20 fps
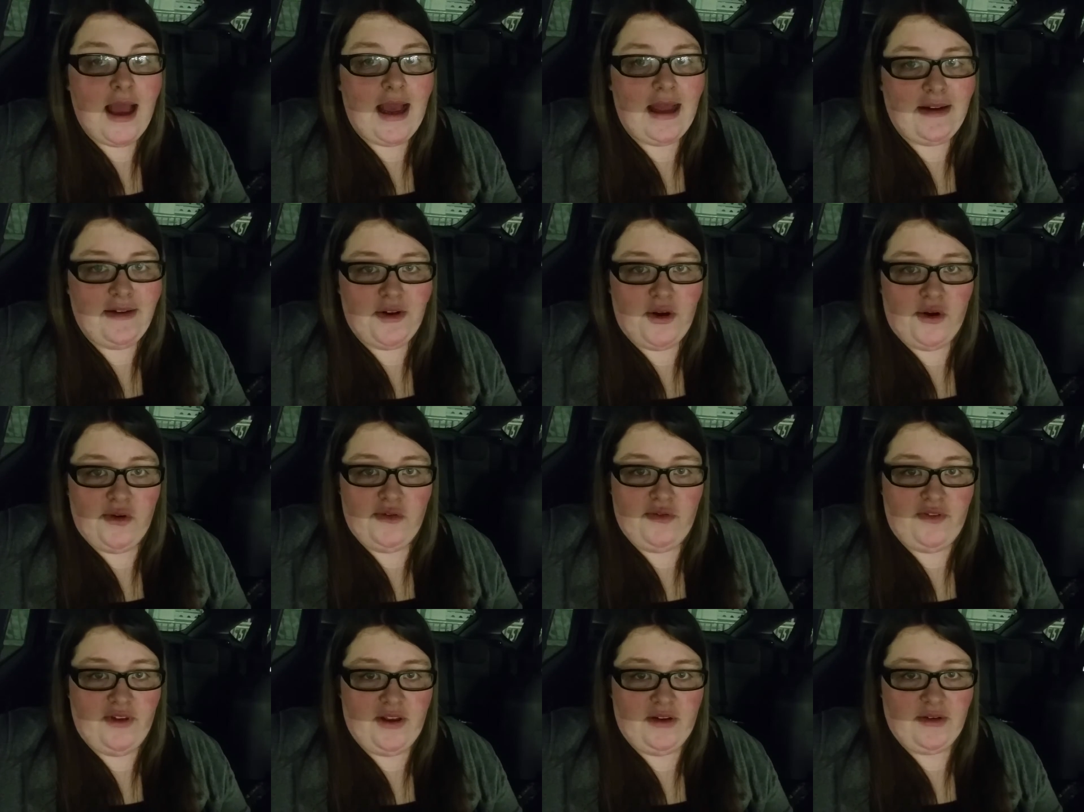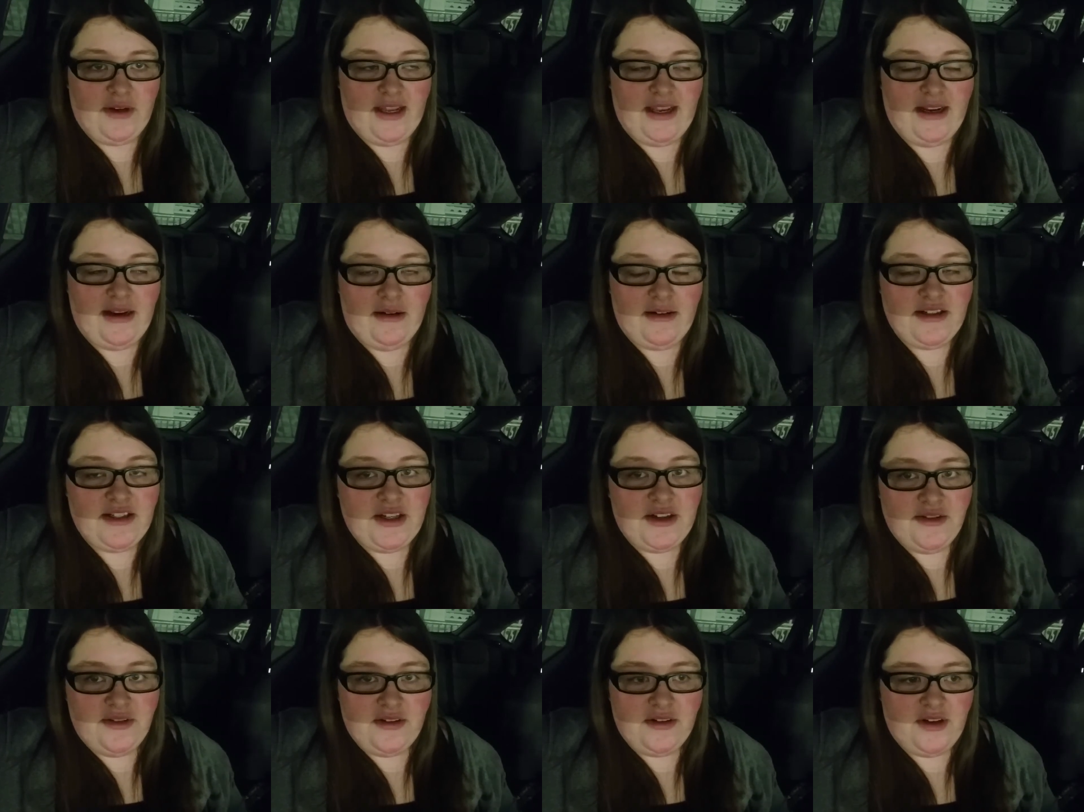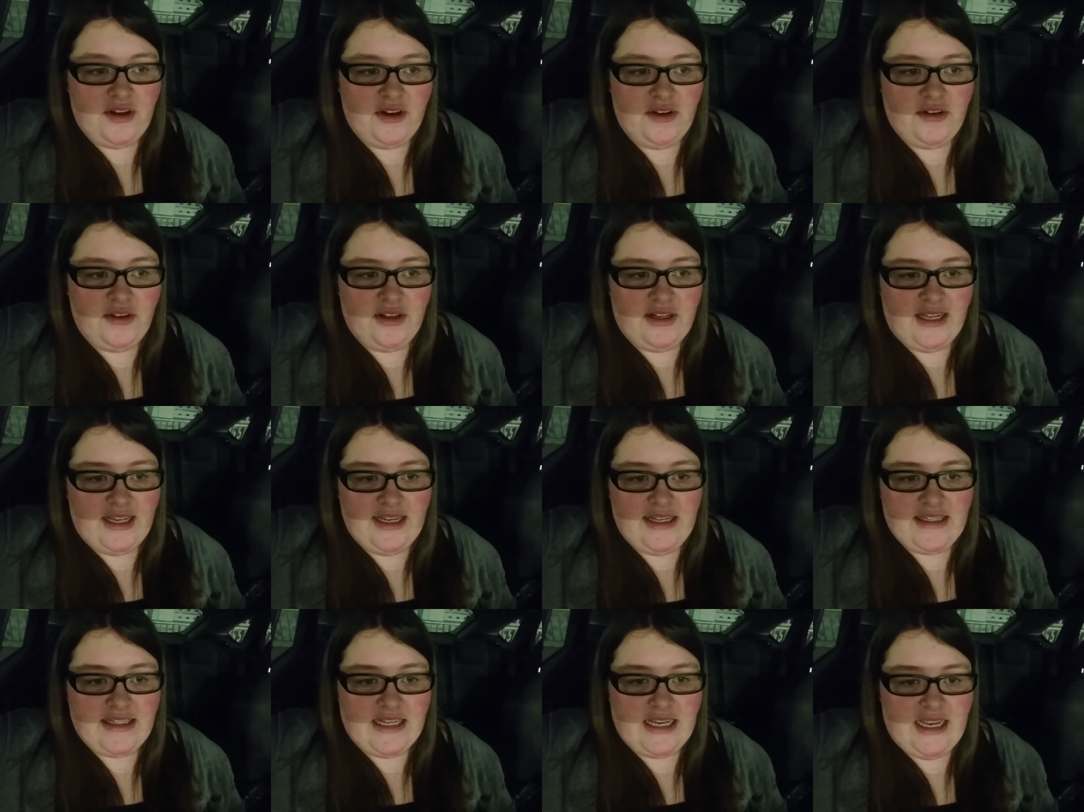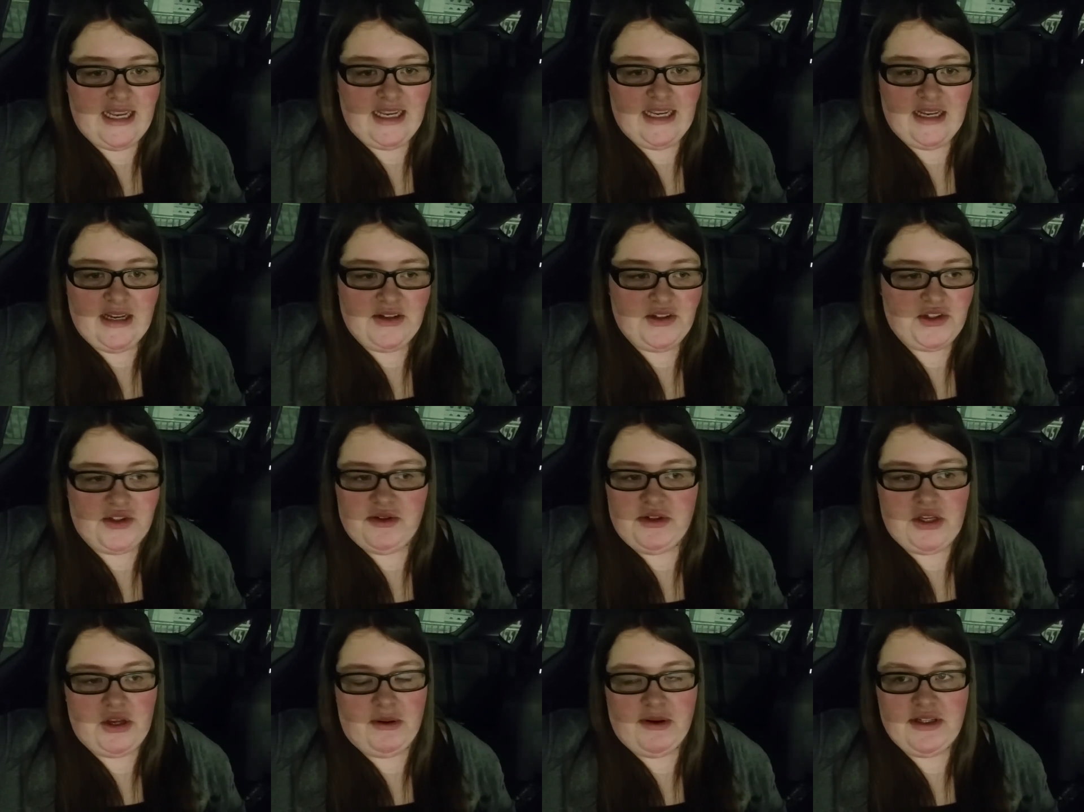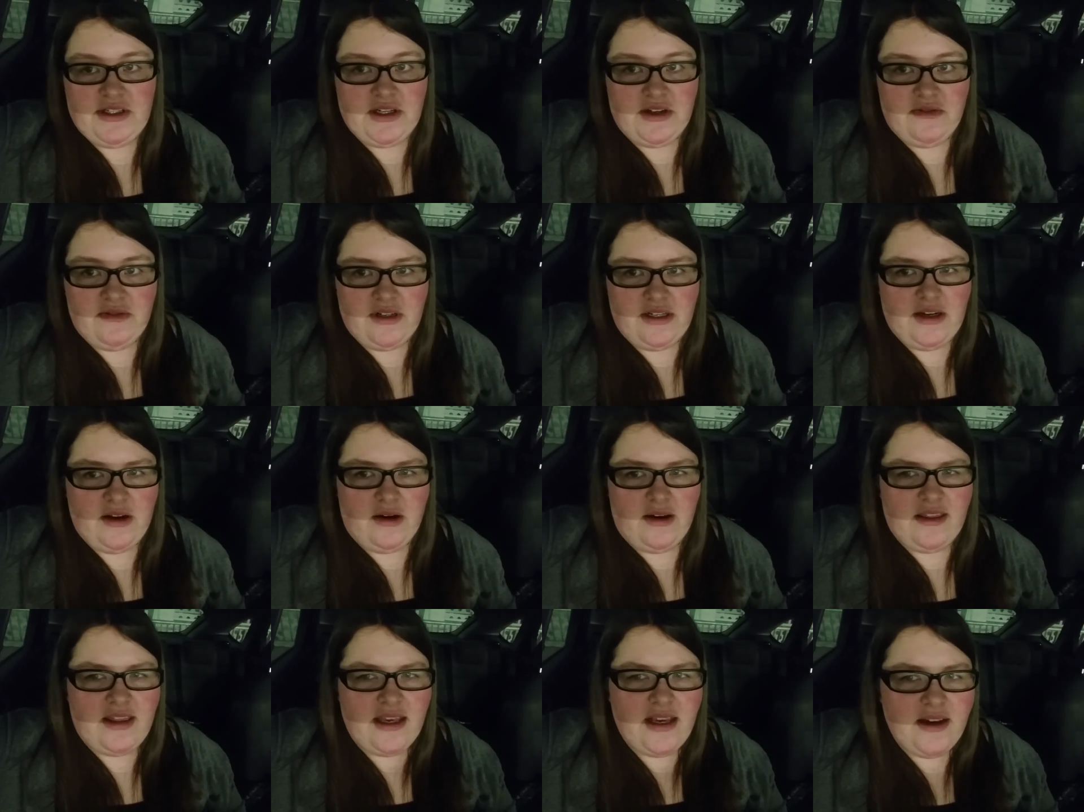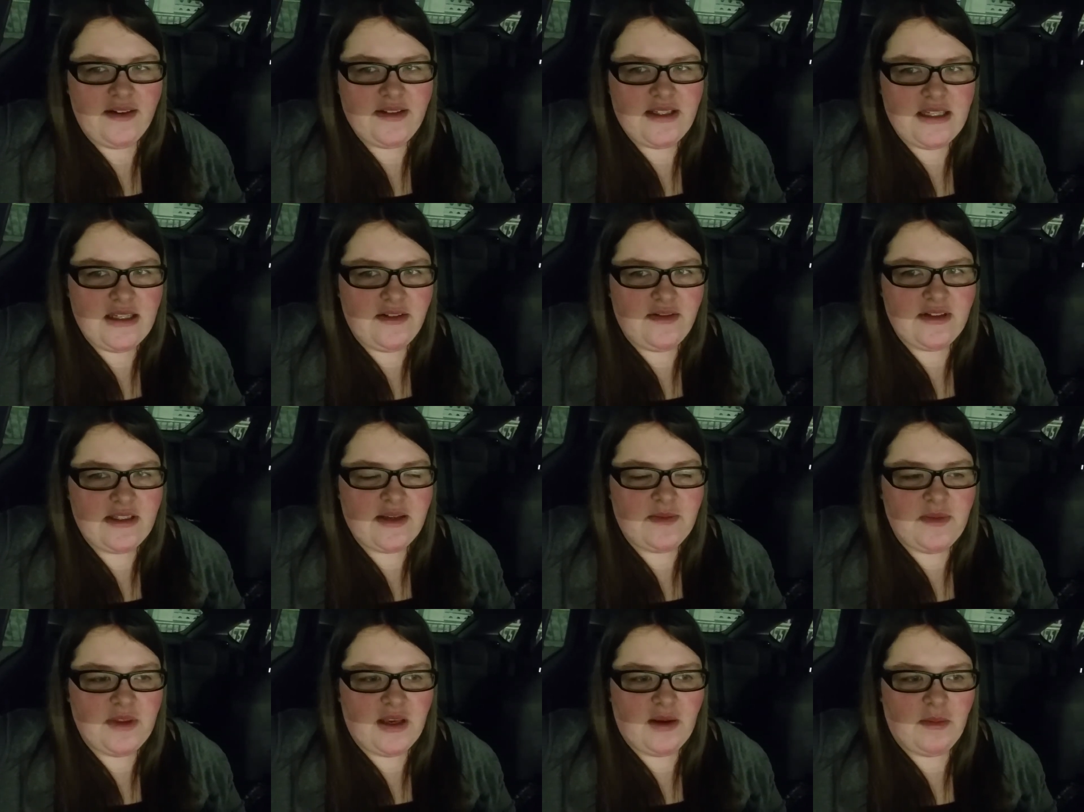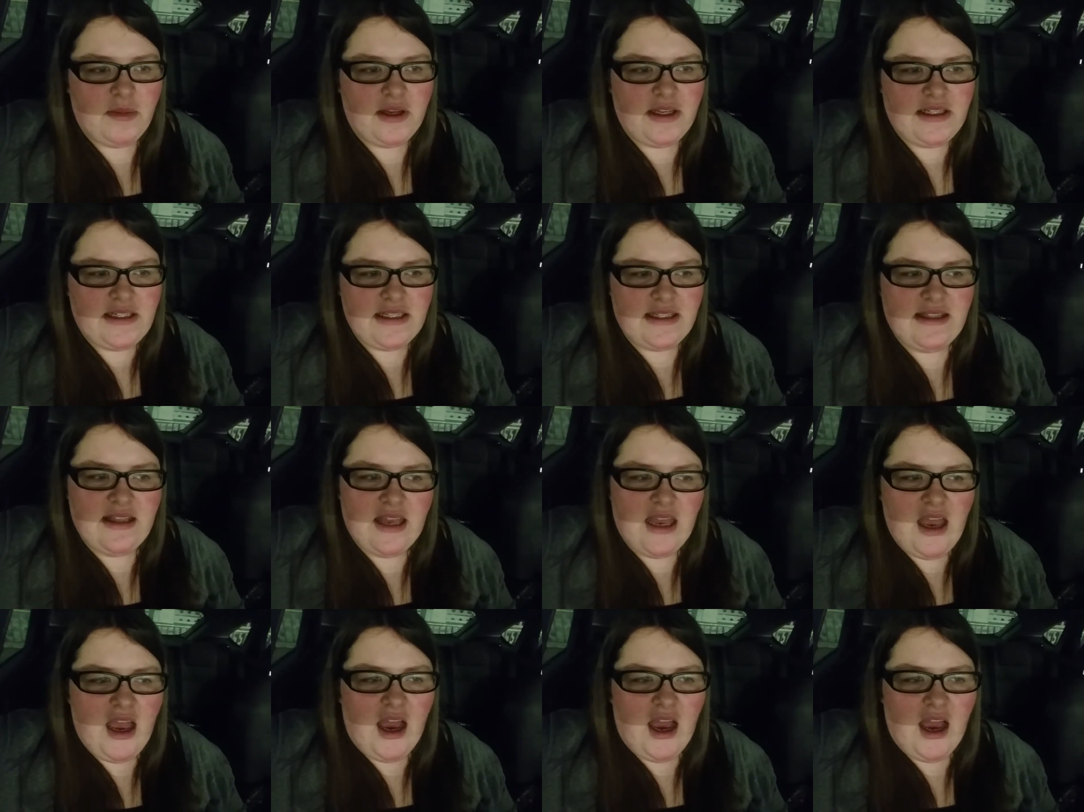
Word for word: and Noel Fielding. Now I don't know the lady, so I don't really know. I think I've seen her in something, but it didn't.